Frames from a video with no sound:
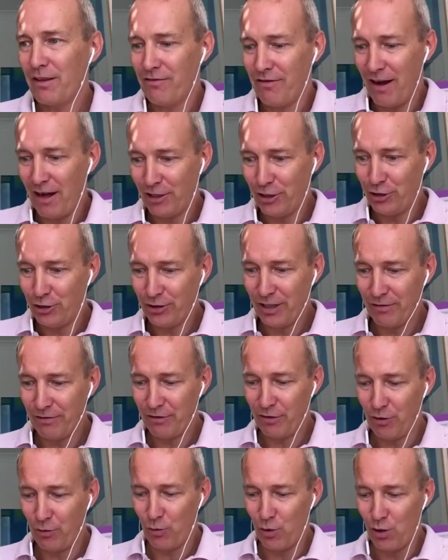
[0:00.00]
value you give to
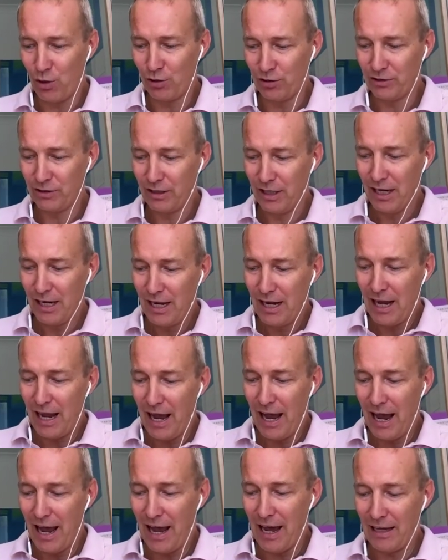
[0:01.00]
the world.
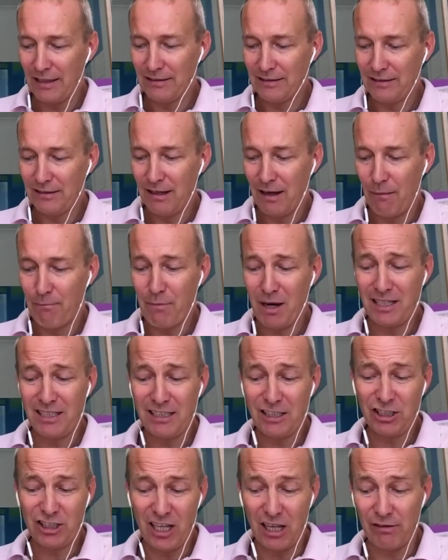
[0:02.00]
And money
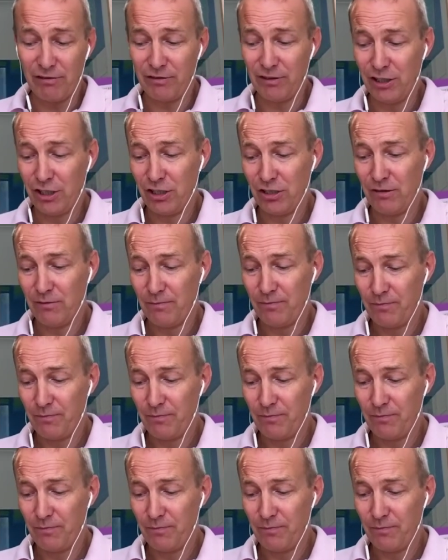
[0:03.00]
is selfish.